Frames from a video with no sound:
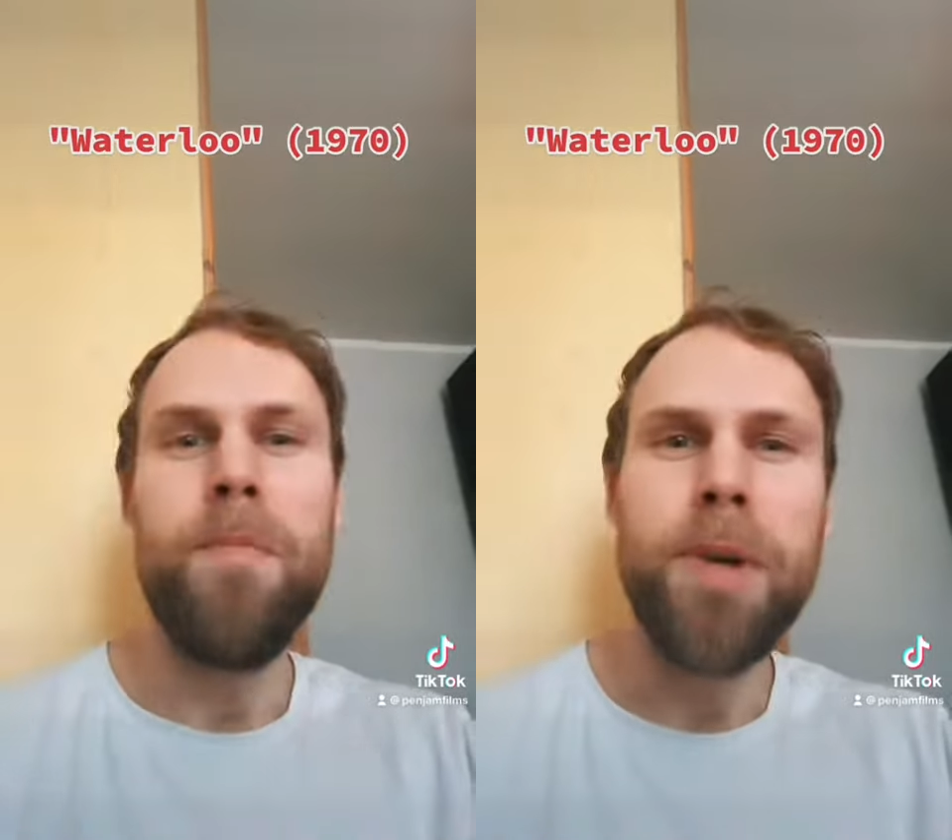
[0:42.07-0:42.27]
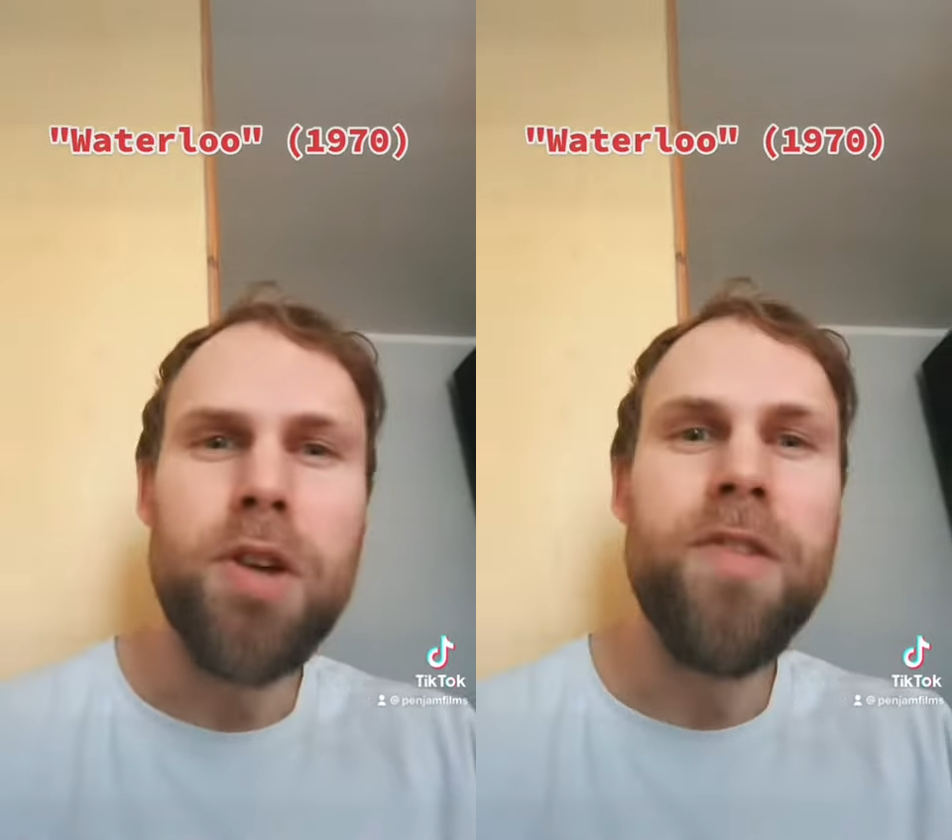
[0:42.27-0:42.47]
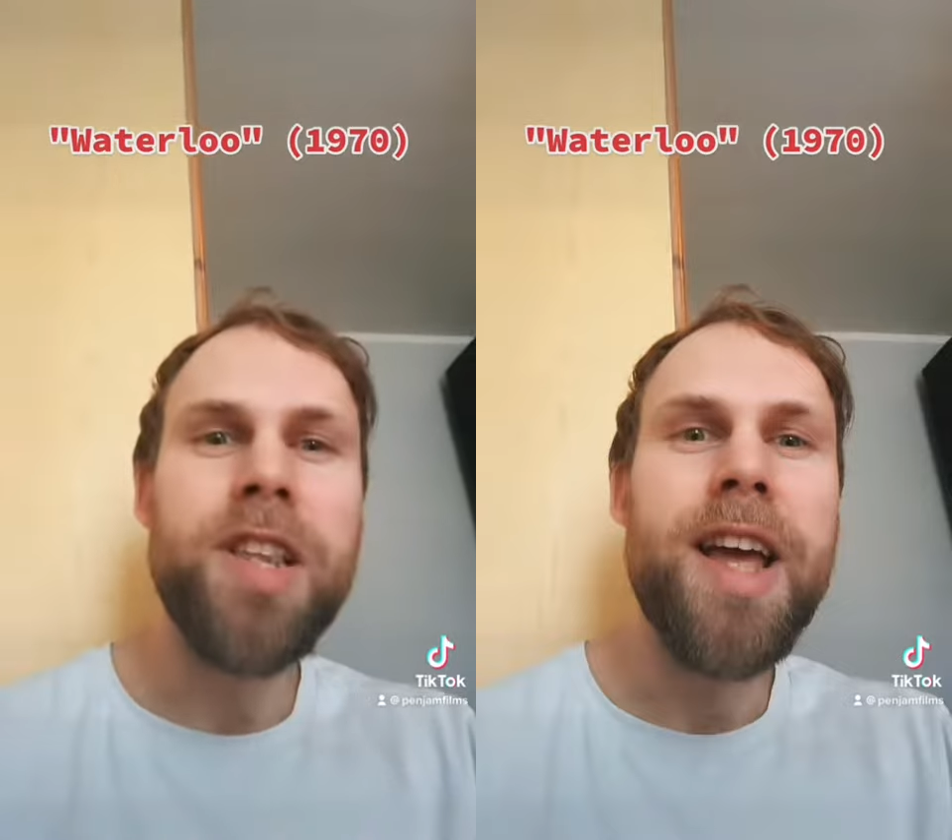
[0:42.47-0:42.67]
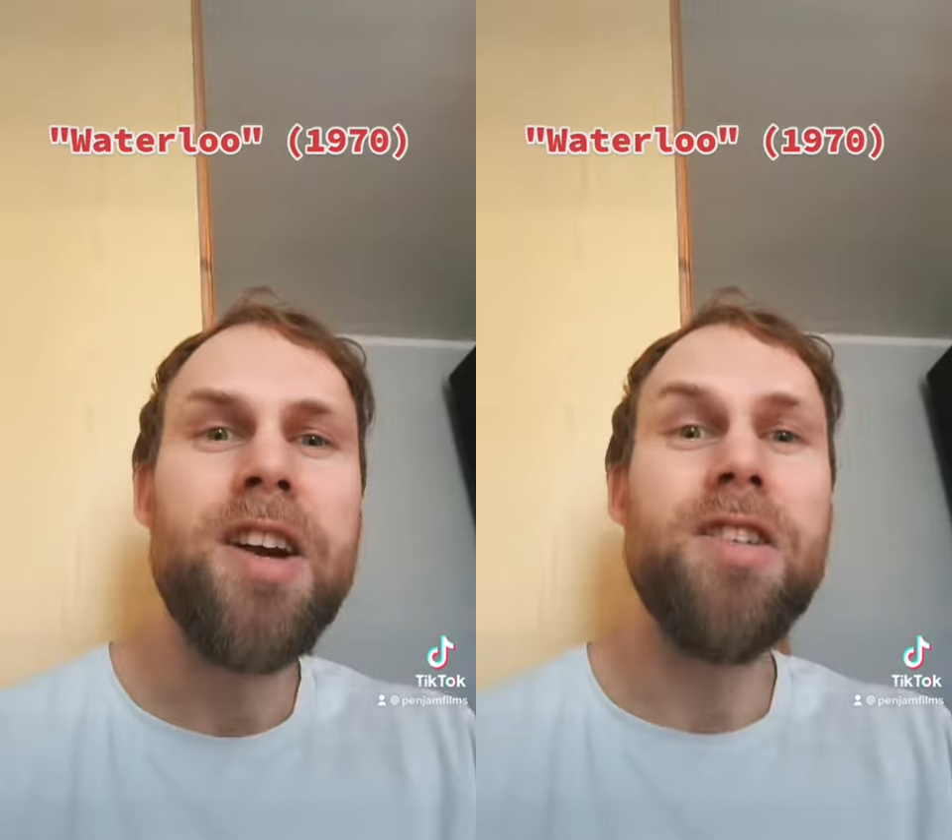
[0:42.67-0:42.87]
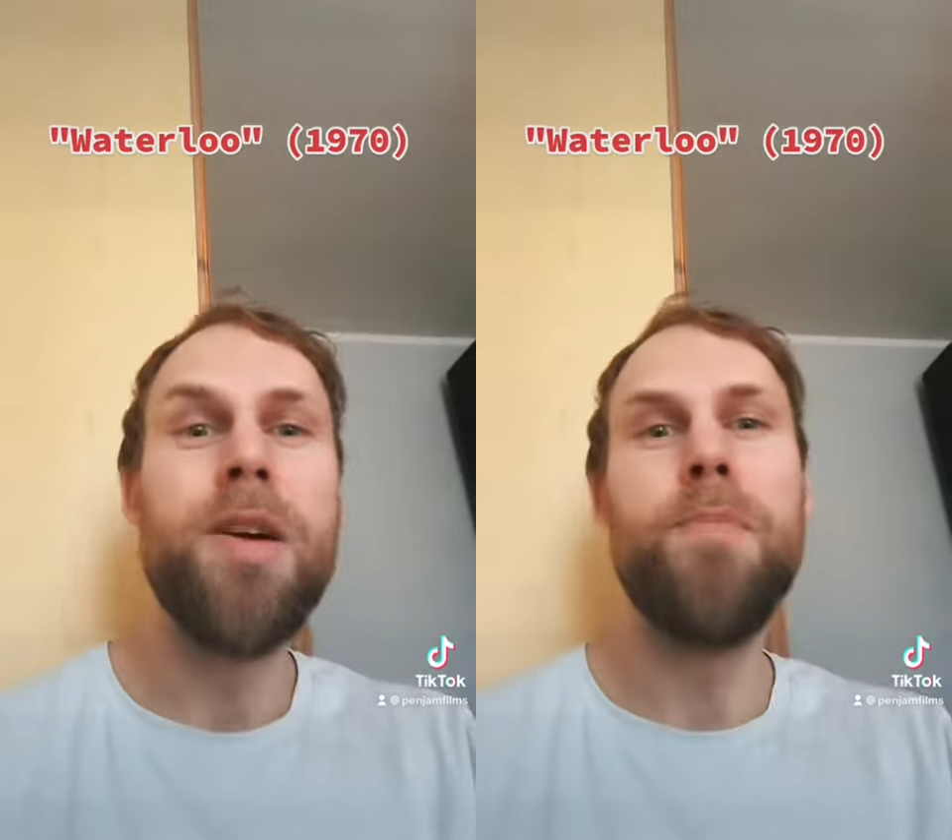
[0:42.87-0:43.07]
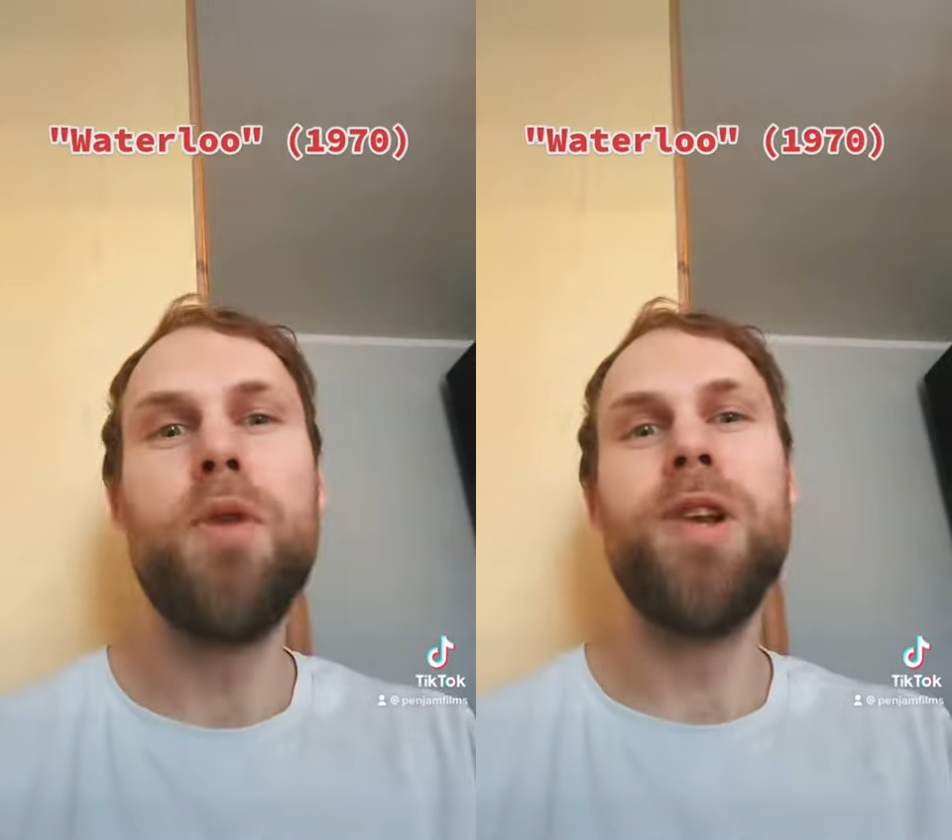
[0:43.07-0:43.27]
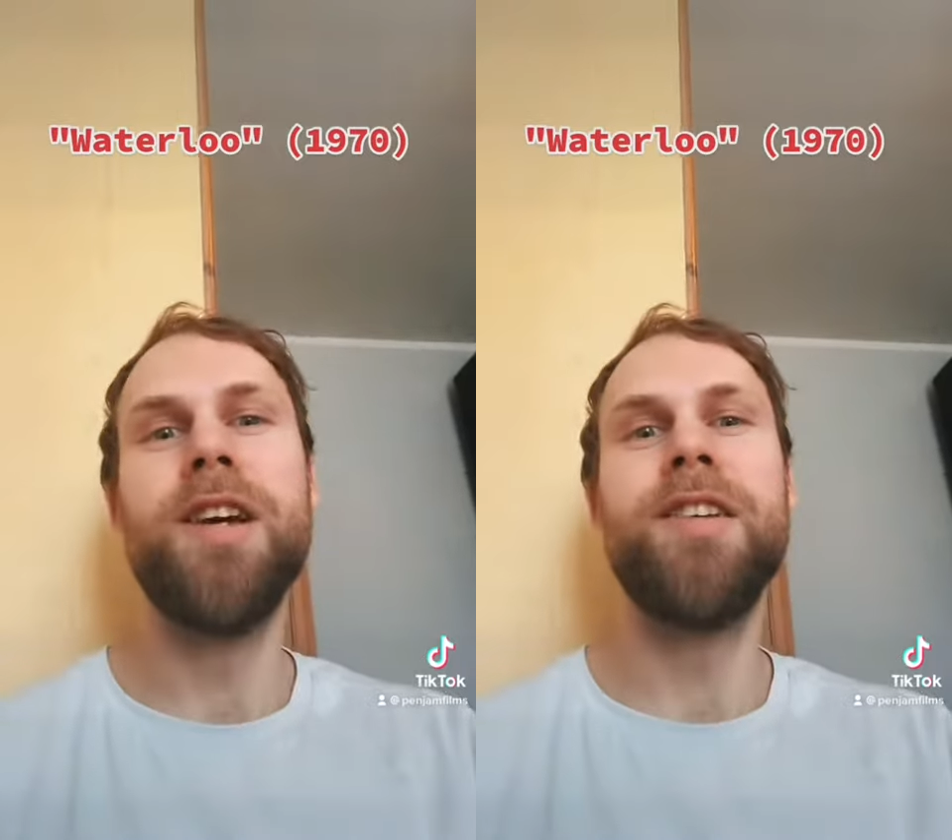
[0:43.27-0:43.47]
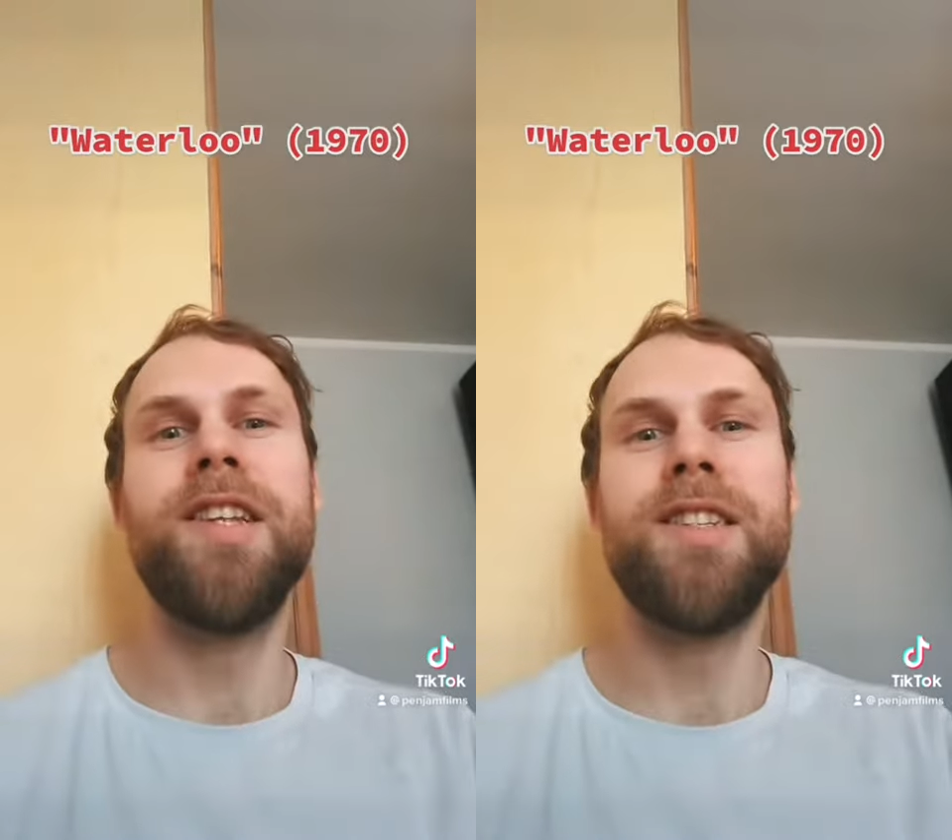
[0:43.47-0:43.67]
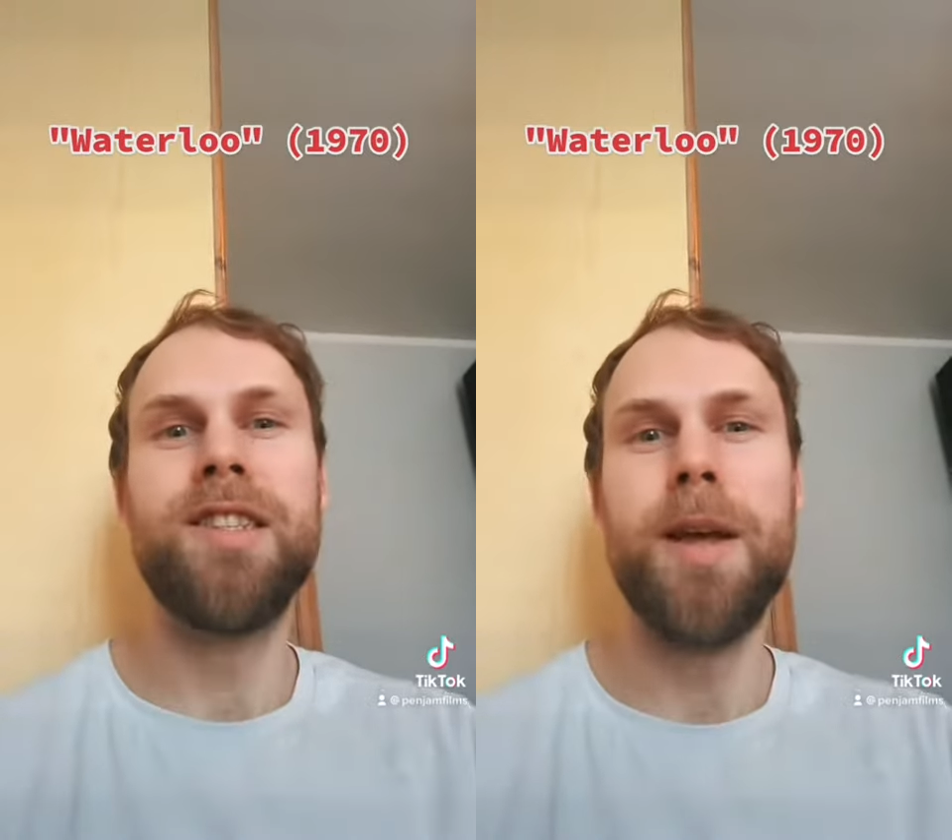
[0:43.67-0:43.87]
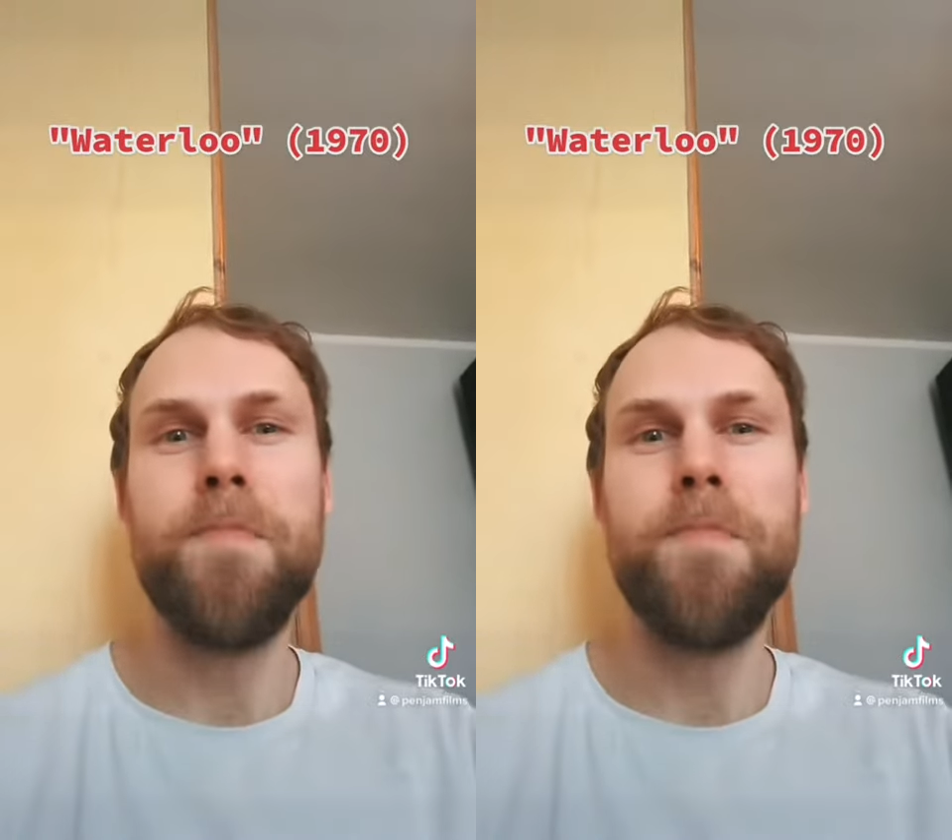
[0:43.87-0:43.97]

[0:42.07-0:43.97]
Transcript: But over there, Napoleon is